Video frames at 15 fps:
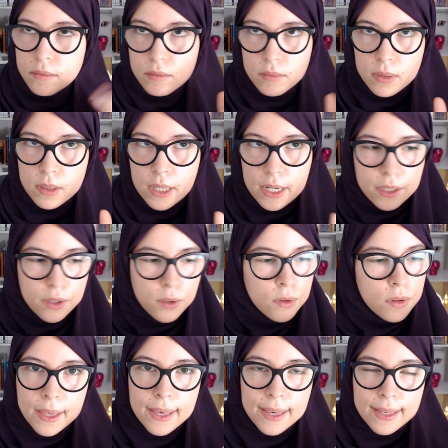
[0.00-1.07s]
Side note
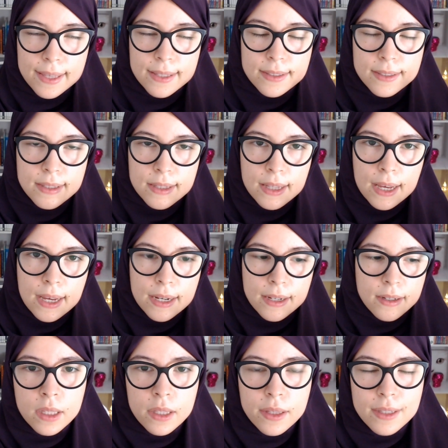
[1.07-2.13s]
is
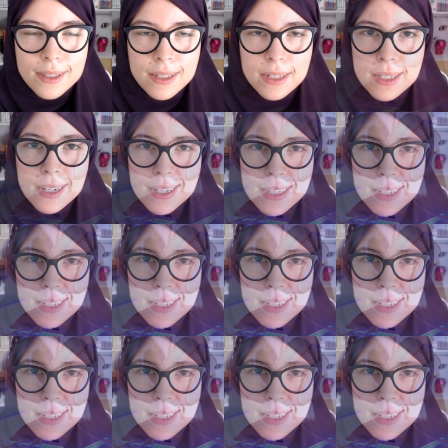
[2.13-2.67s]
that there's an entire